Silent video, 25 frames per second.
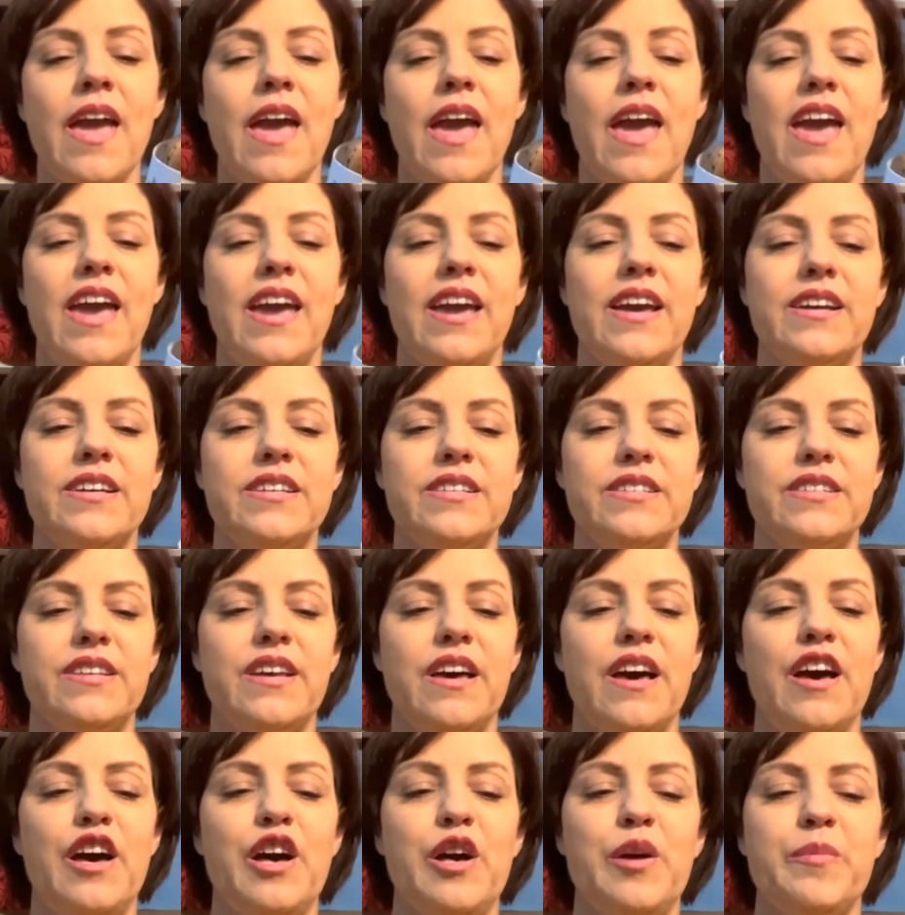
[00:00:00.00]
And
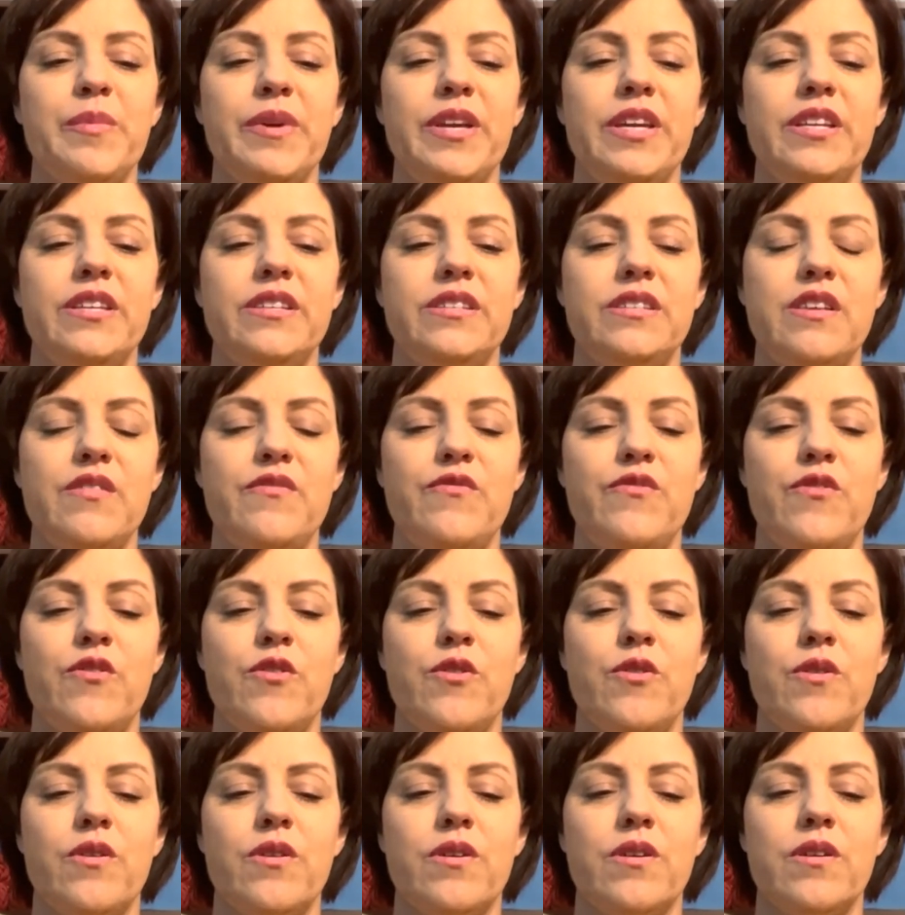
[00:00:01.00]
it is a
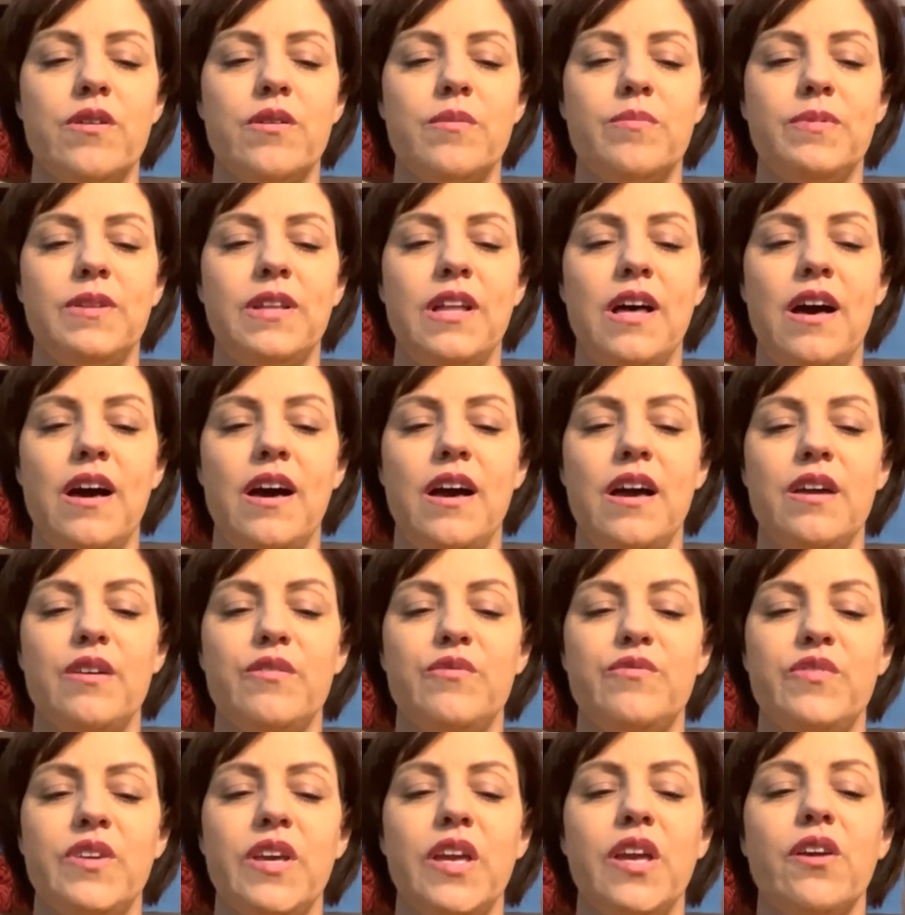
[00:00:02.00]
4-ply
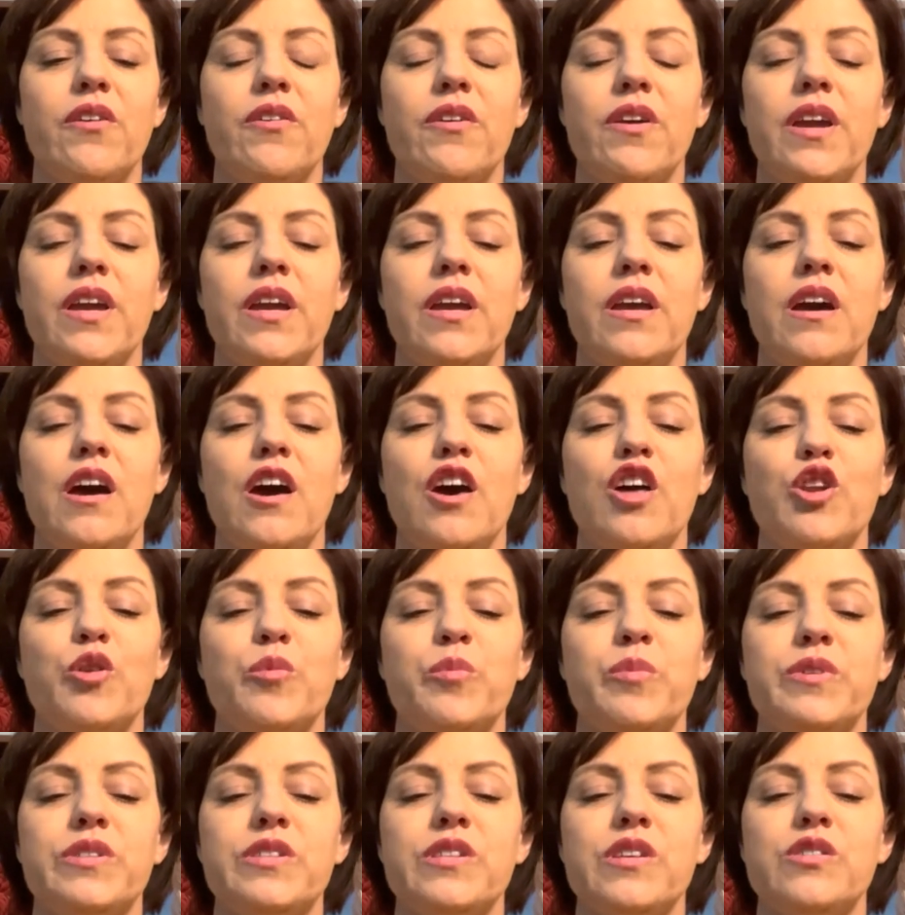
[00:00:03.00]
fingering, 100%
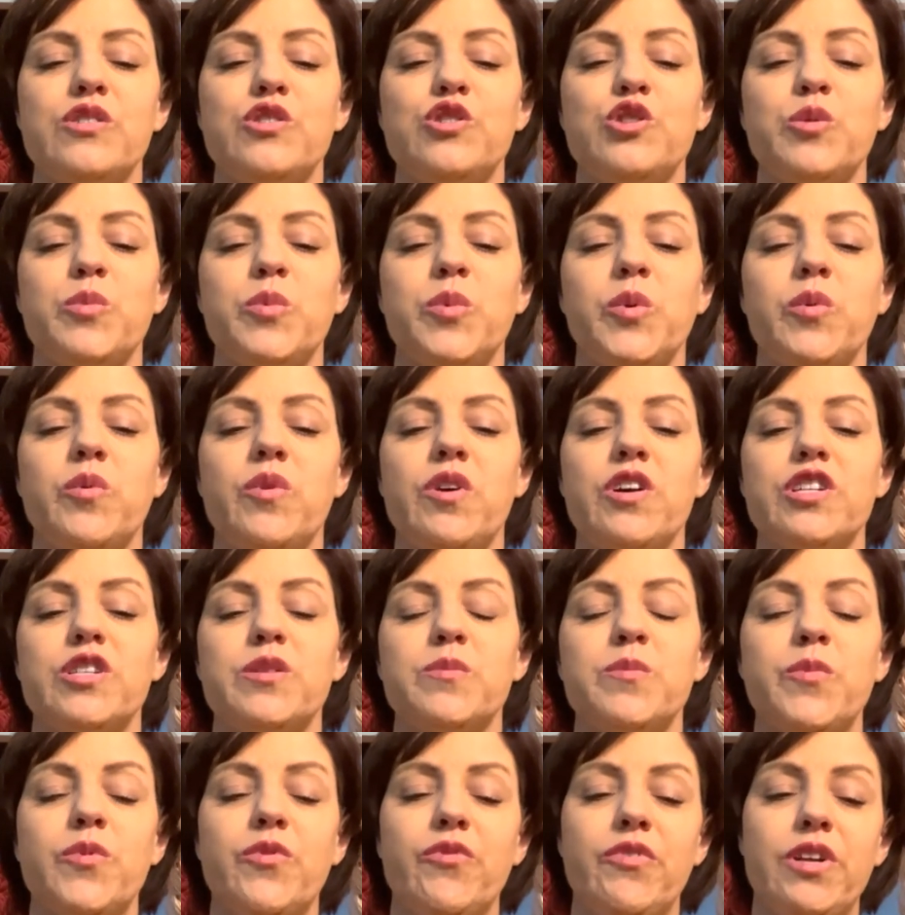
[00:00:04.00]
superwash
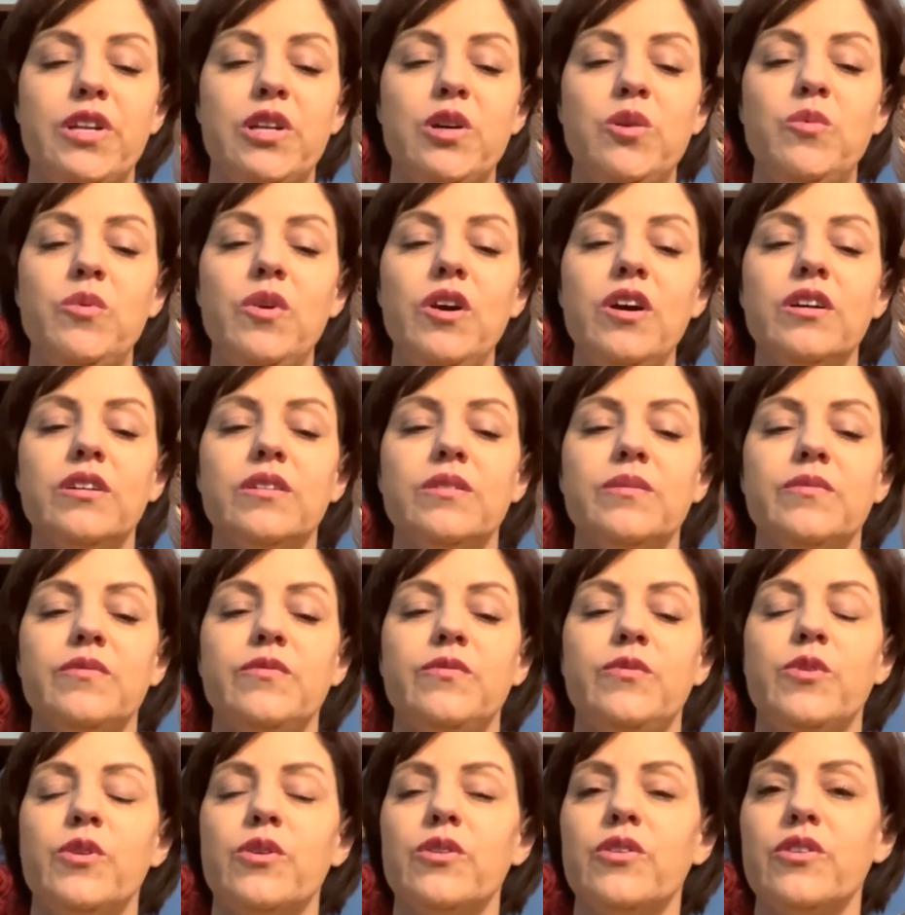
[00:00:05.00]
merino wool,
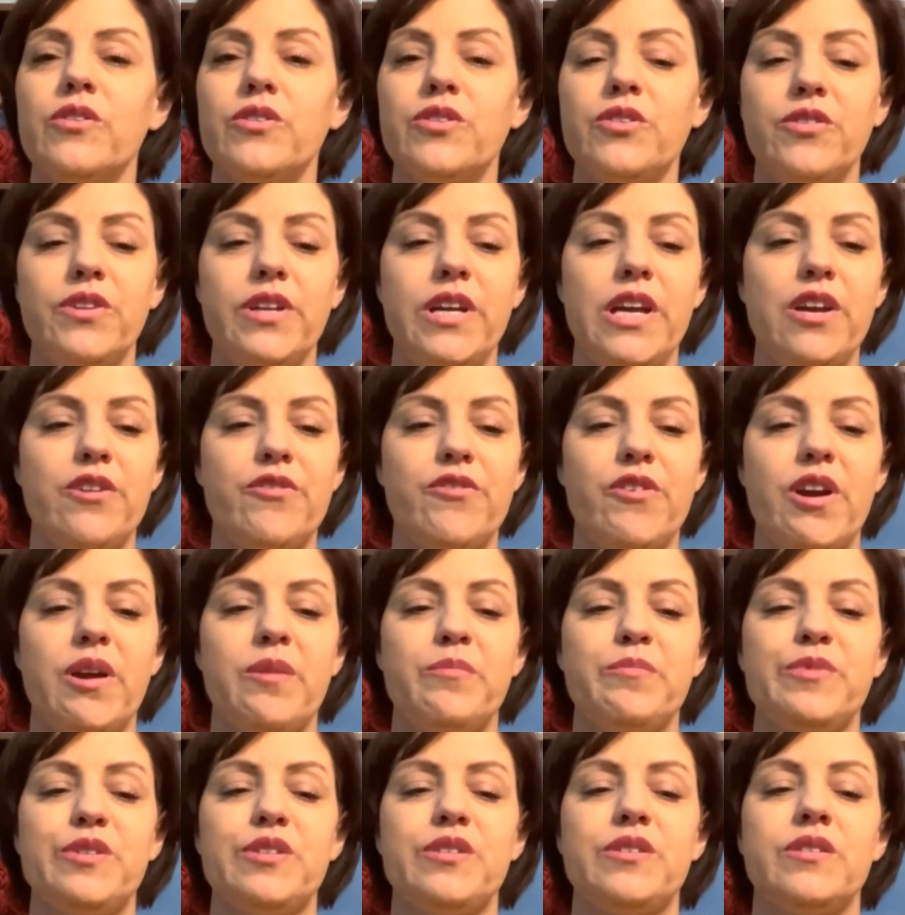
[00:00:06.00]
438
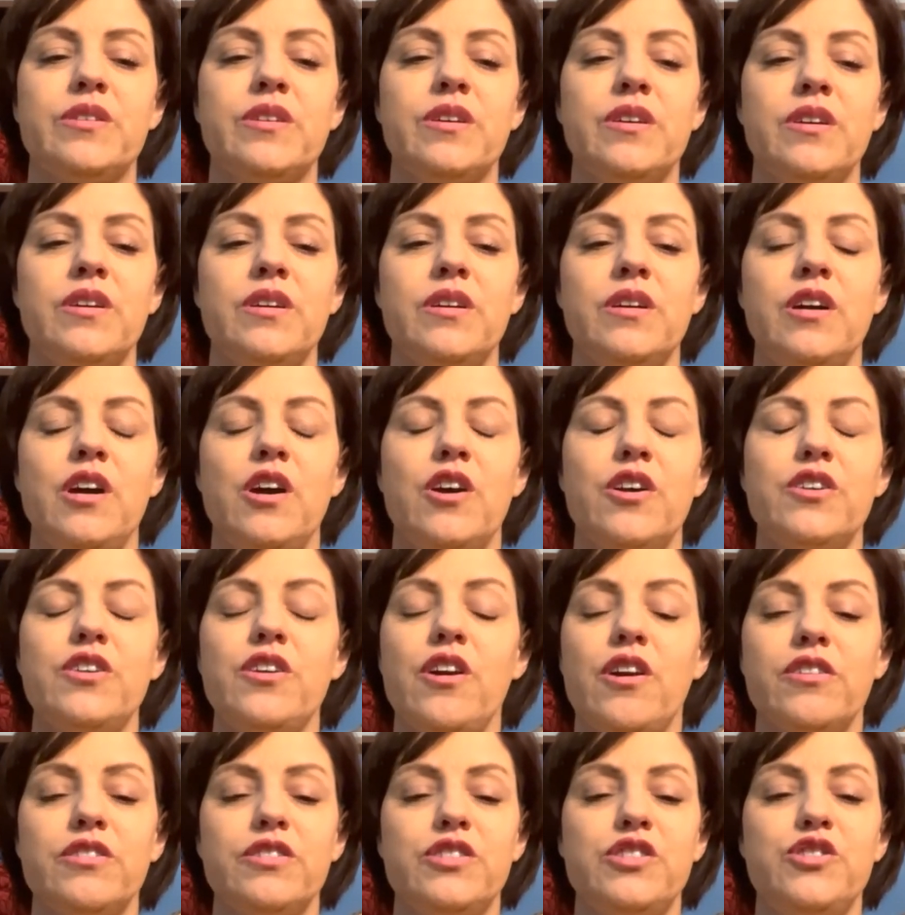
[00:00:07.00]
grams or
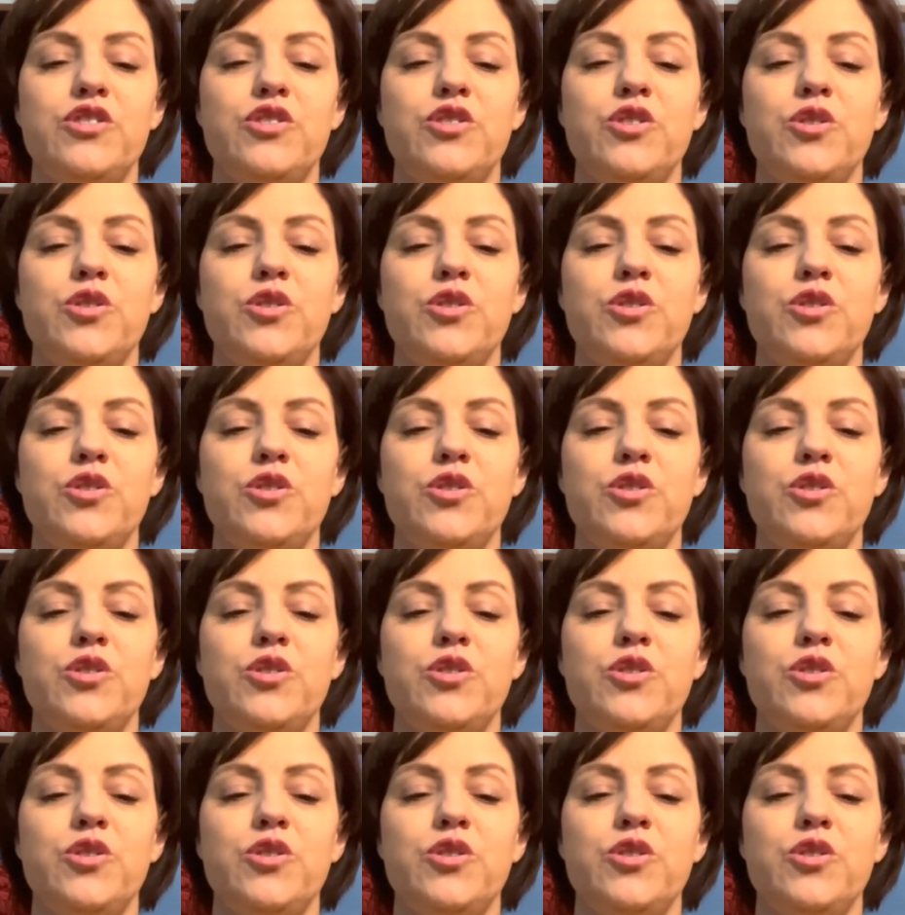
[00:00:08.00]
yards to